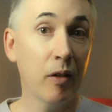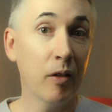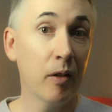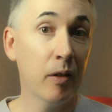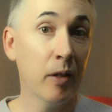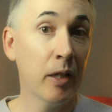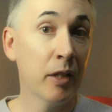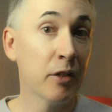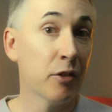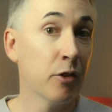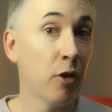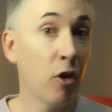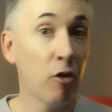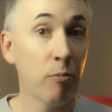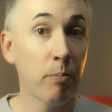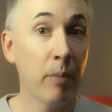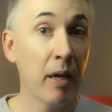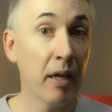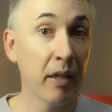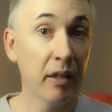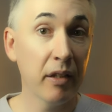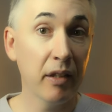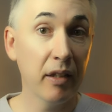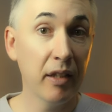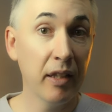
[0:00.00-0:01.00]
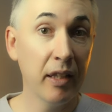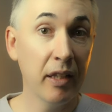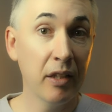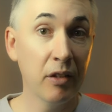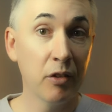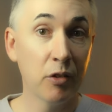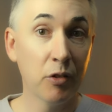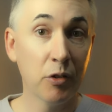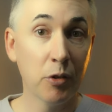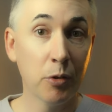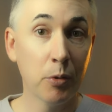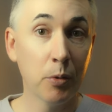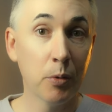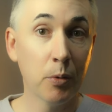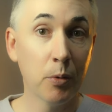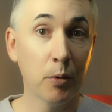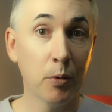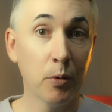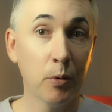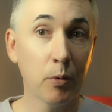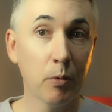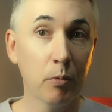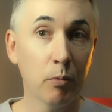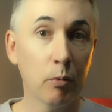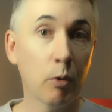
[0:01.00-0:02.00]
I dove back
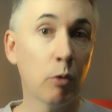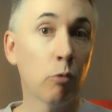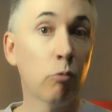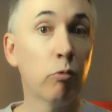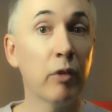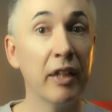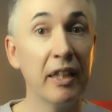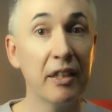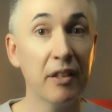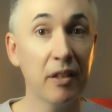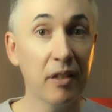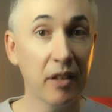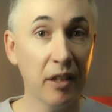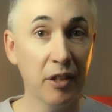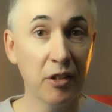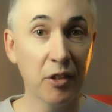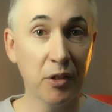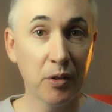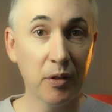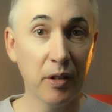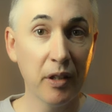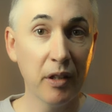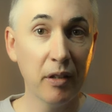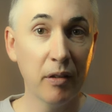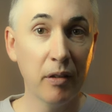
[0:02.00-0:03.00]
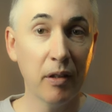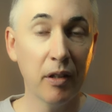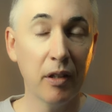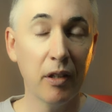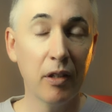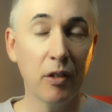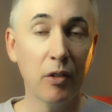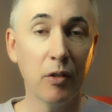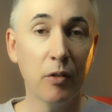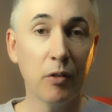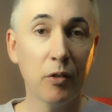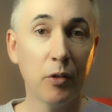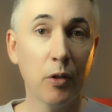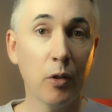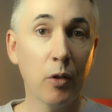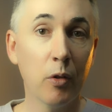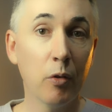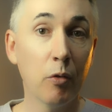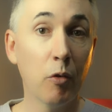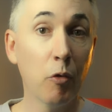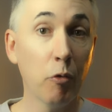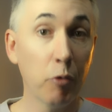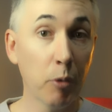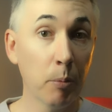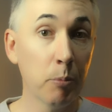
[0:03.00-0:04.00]
into, well, recent history. So
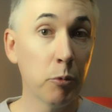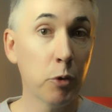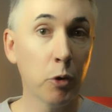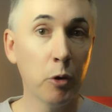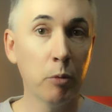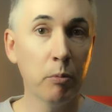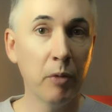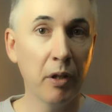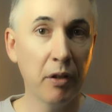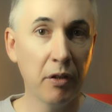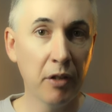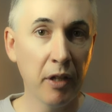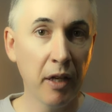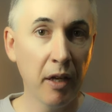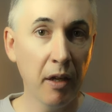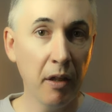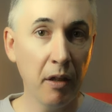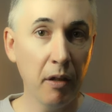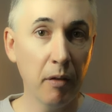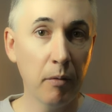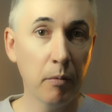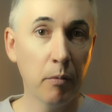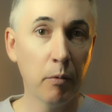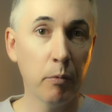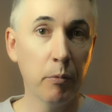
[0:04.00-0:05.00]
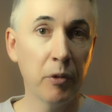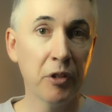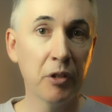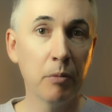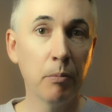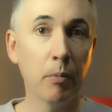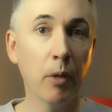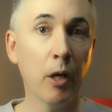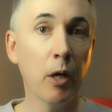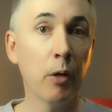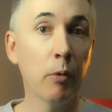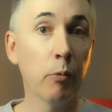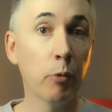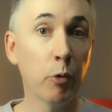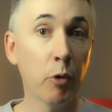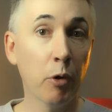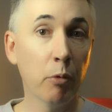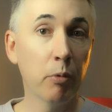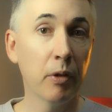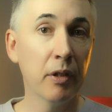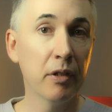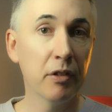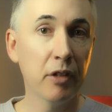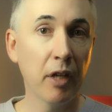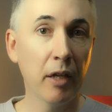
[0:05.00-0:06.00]
From Dune with Death, written by
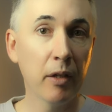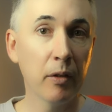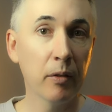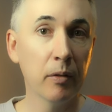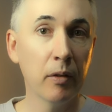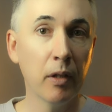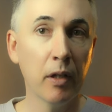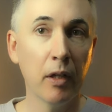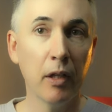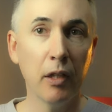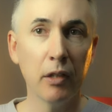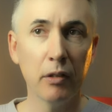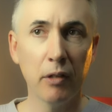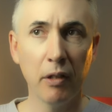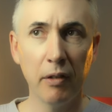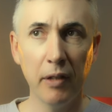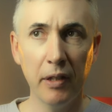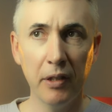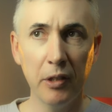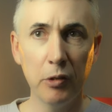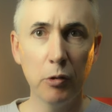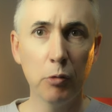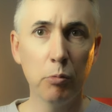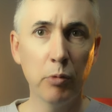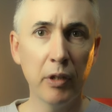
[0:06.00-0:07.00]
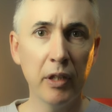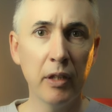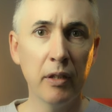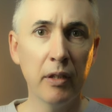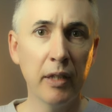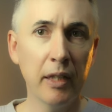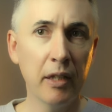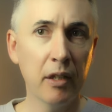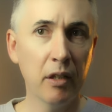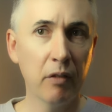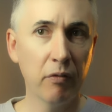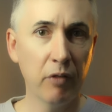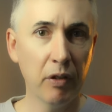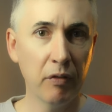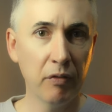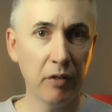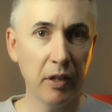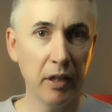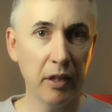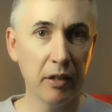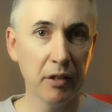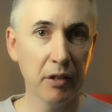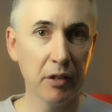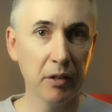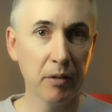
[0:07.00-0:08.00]
Ruth Rendell. So I think this was written in the
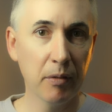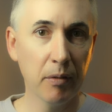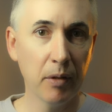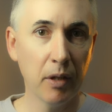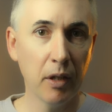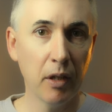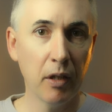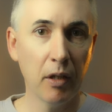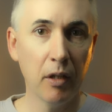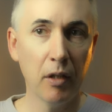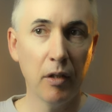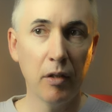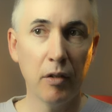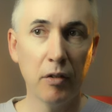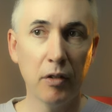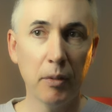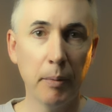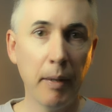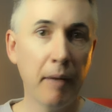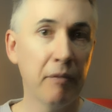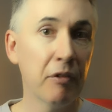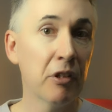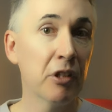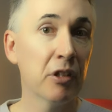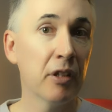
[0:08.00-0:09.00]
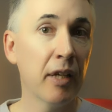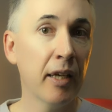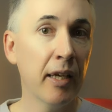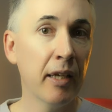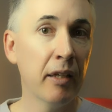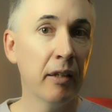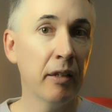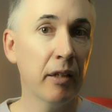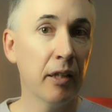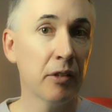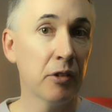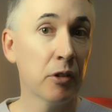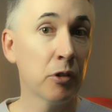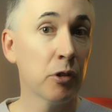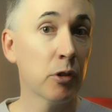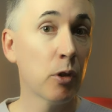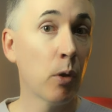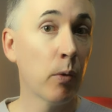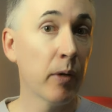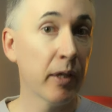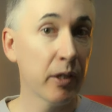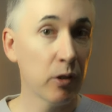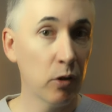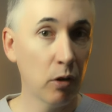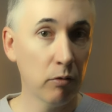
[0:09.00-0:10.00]
50s. So we have to say it's a
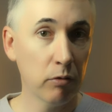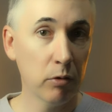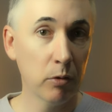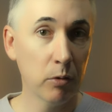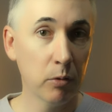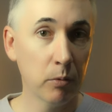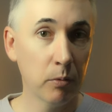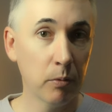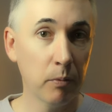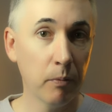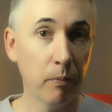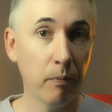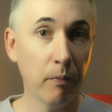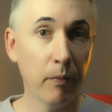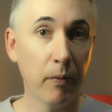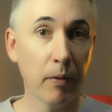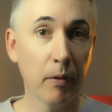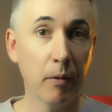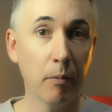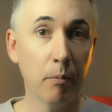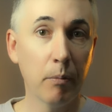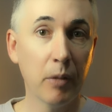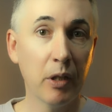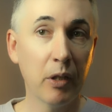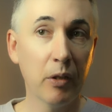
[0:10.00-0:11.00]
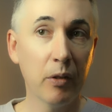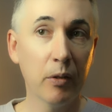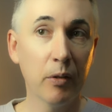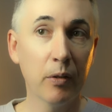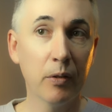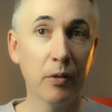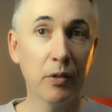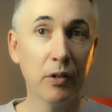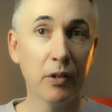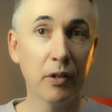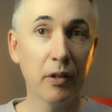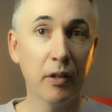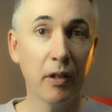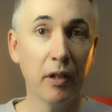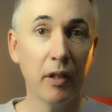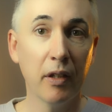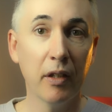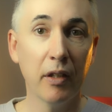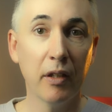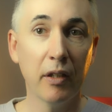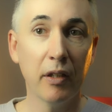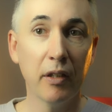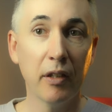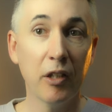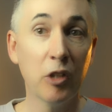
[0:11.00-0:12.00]
historic novel, because
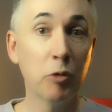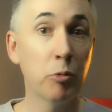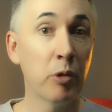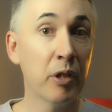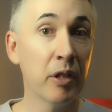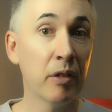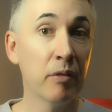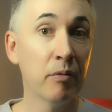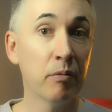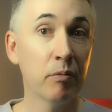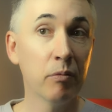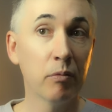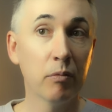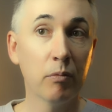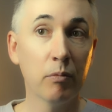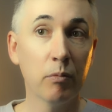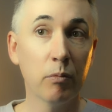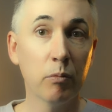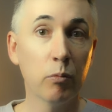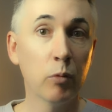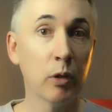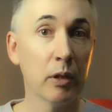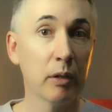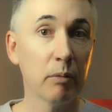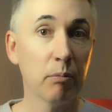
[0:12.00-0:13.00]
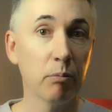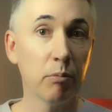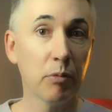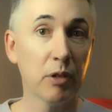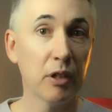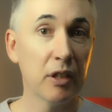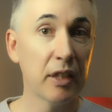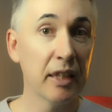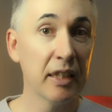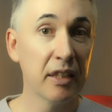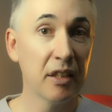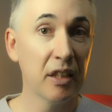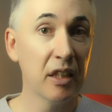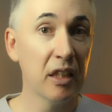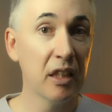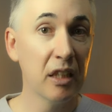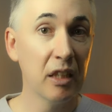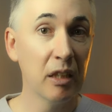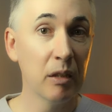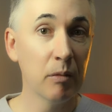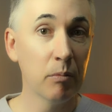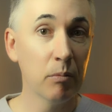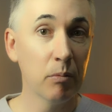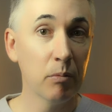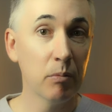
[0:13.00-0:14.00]
it's written, what,
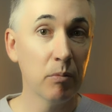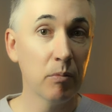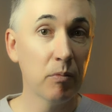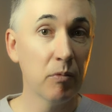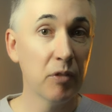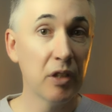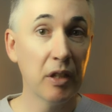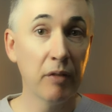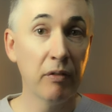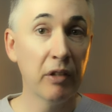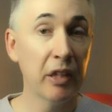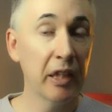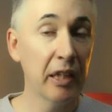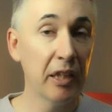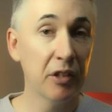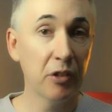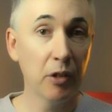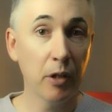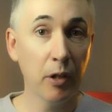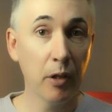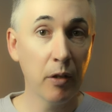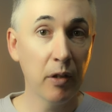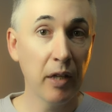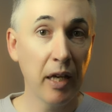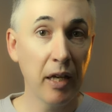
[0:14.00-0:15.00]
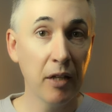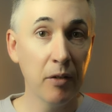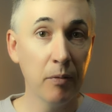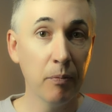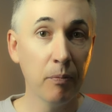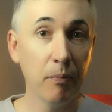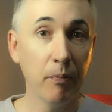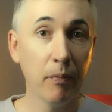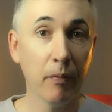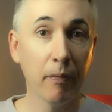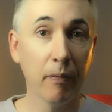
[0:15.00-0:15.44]
60, 70 years ago now?